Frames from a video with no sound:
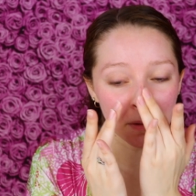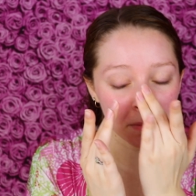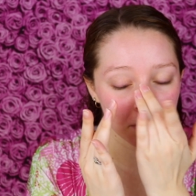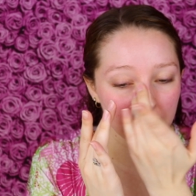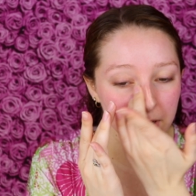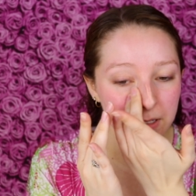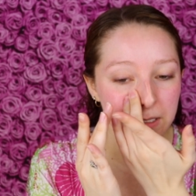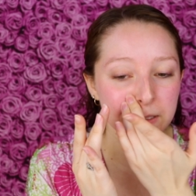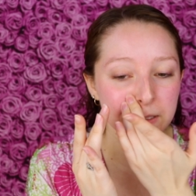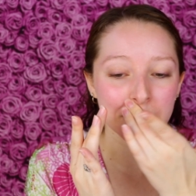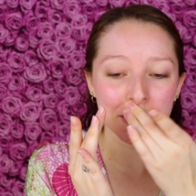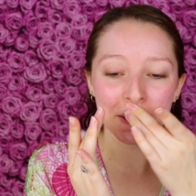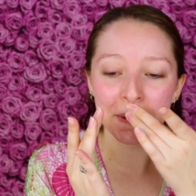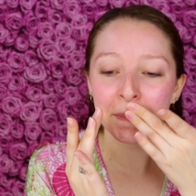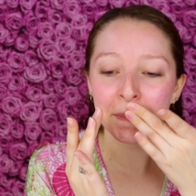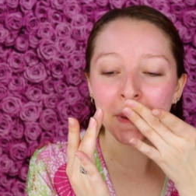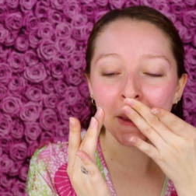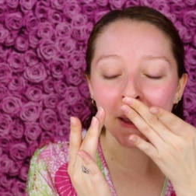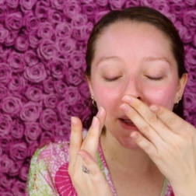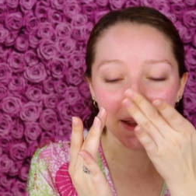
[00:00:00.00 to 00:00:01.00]
more just like
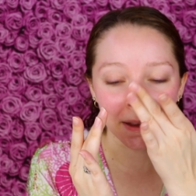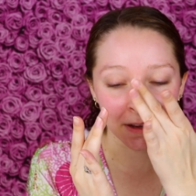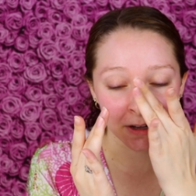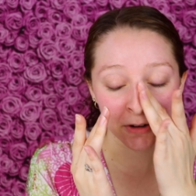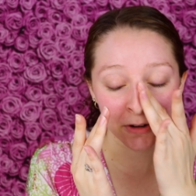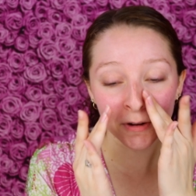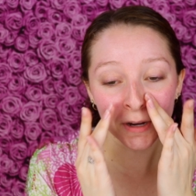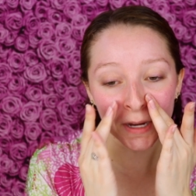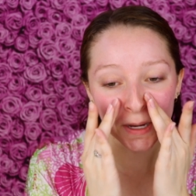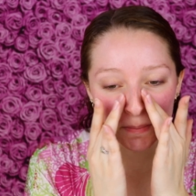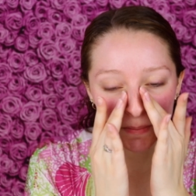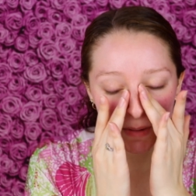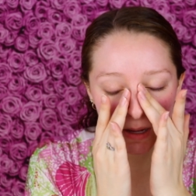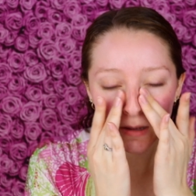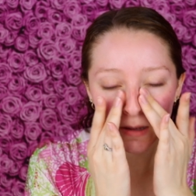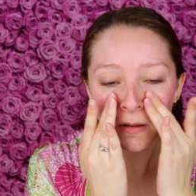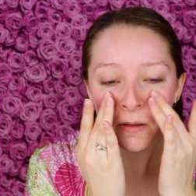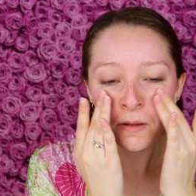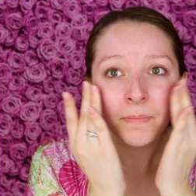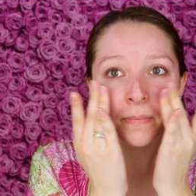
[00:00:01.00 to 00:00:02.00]
applying a cream.
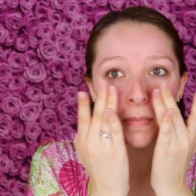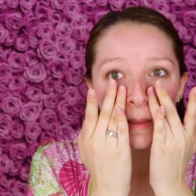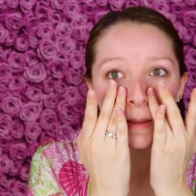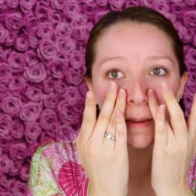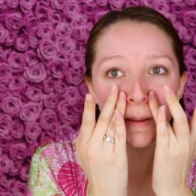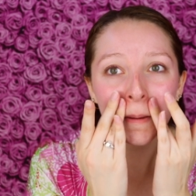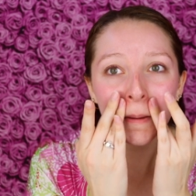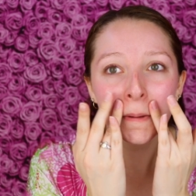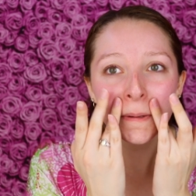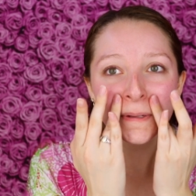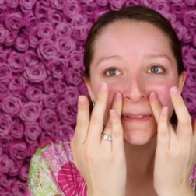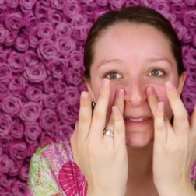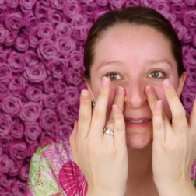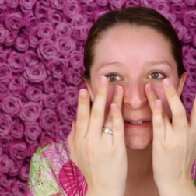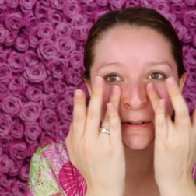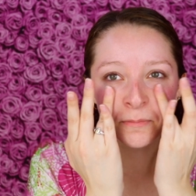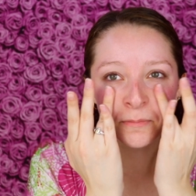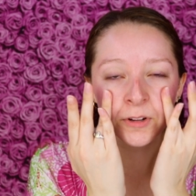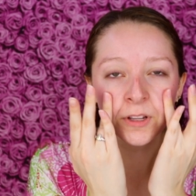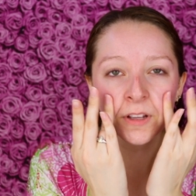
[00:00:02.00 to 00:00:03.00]

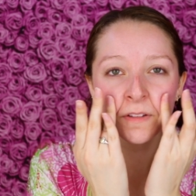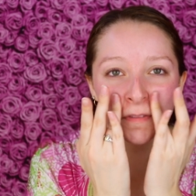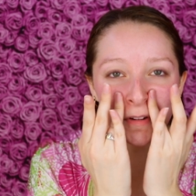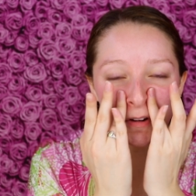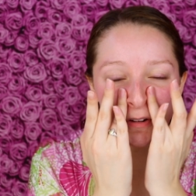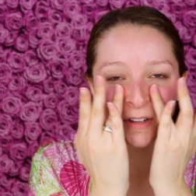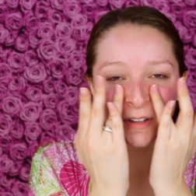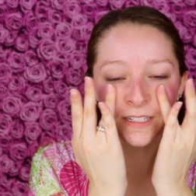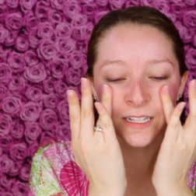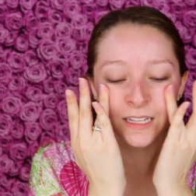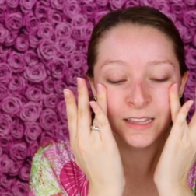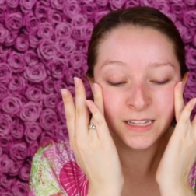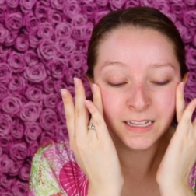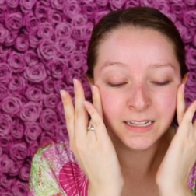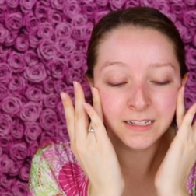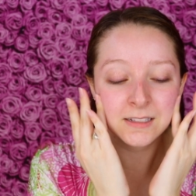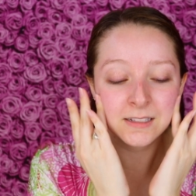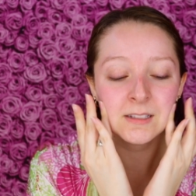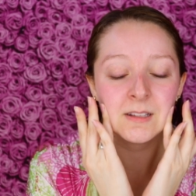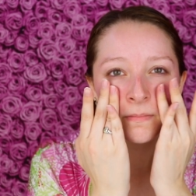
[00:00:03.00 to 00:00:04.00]
So I'm really focusing
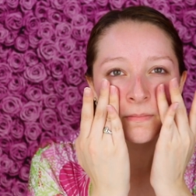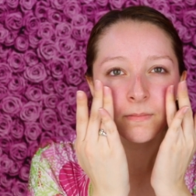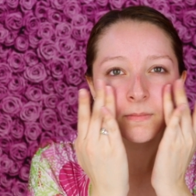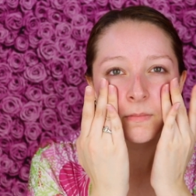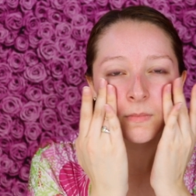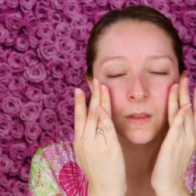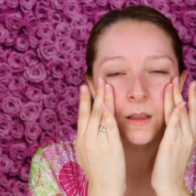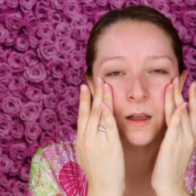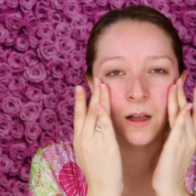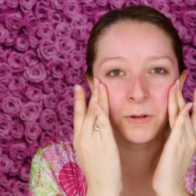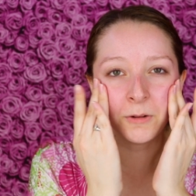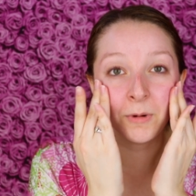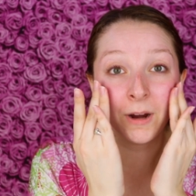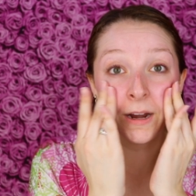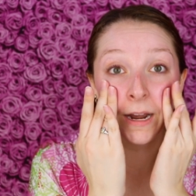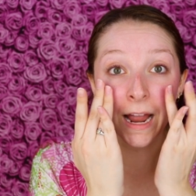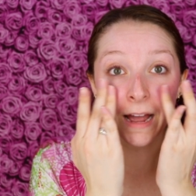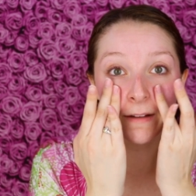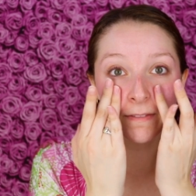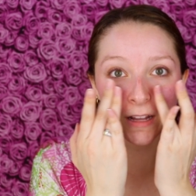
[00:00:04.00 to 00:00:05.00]
this on where
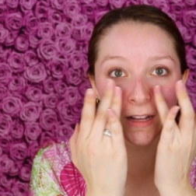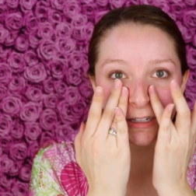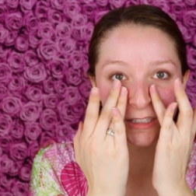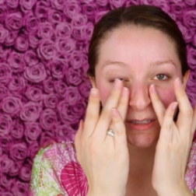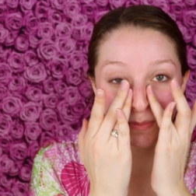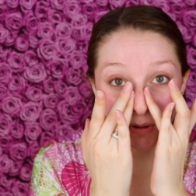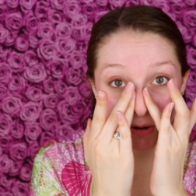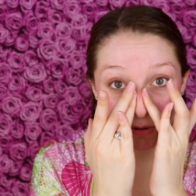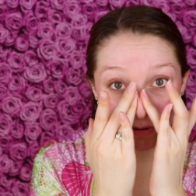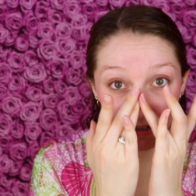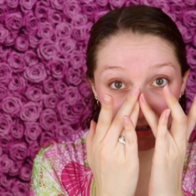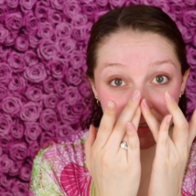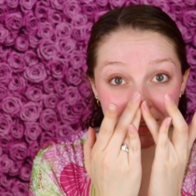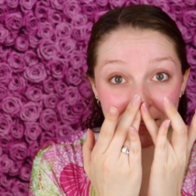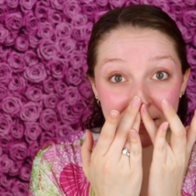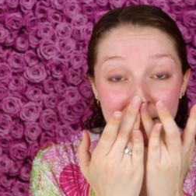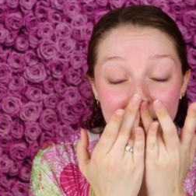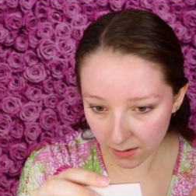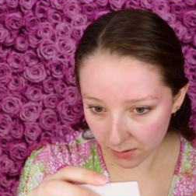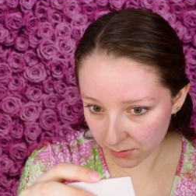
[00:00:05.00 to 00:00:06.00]
I have large
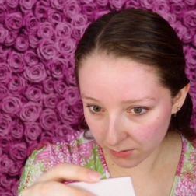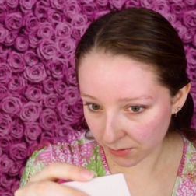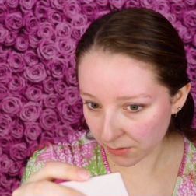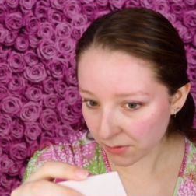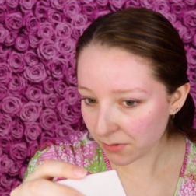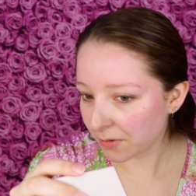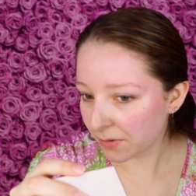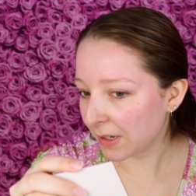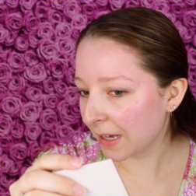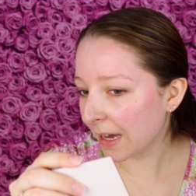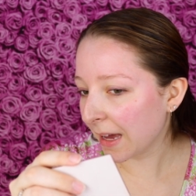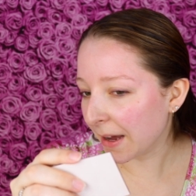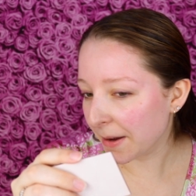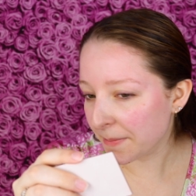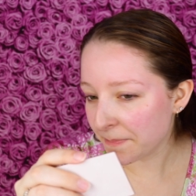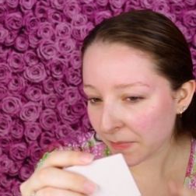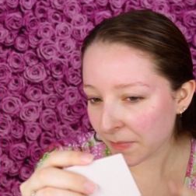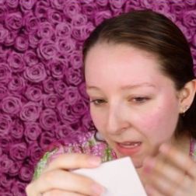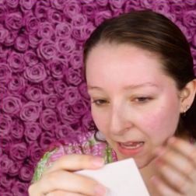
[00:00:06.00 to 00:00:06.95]
pores. Ooh, yeah.